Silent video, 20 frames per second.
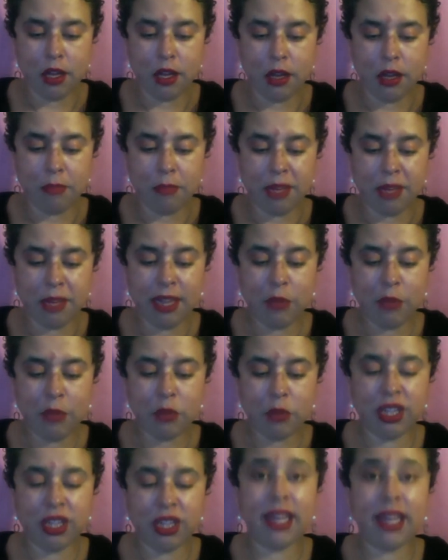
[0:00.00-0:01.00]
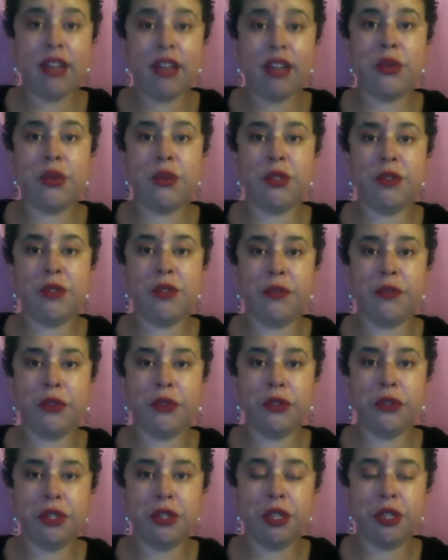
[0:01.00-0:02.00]
Yili Montilla, she was the
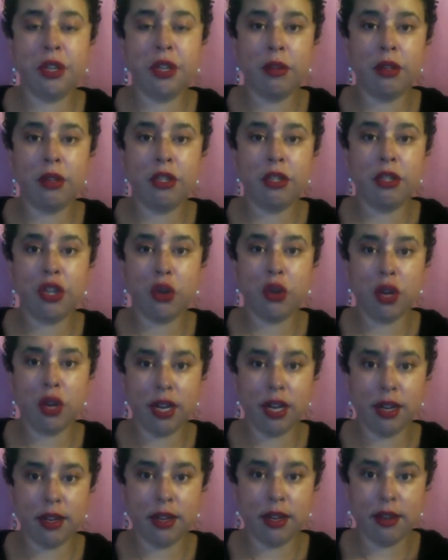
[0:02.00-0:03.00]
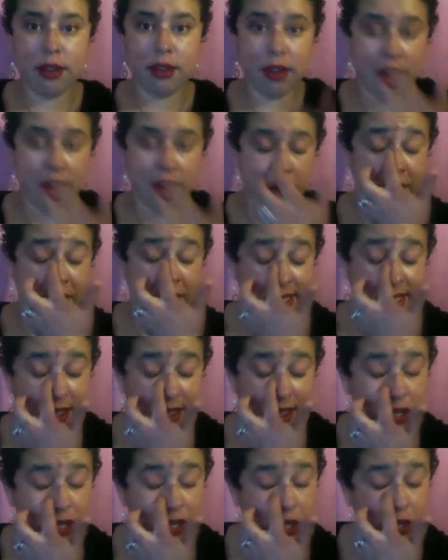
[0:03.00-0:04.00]
first Chingona
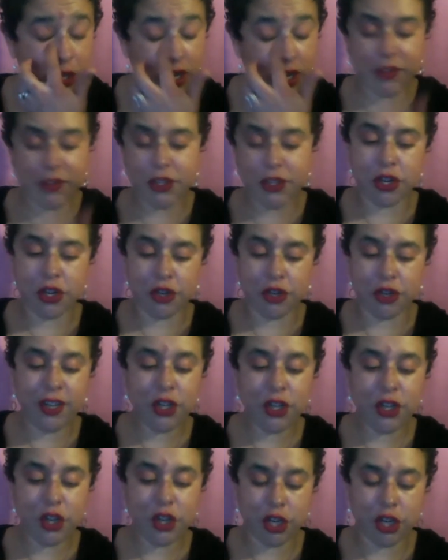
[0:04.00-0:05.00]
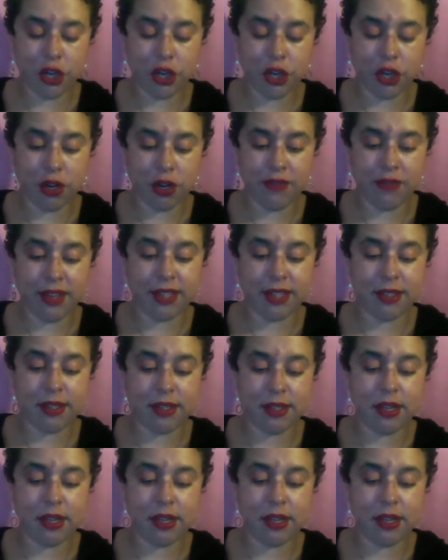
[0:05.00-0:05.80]
featured in ChingonaFest.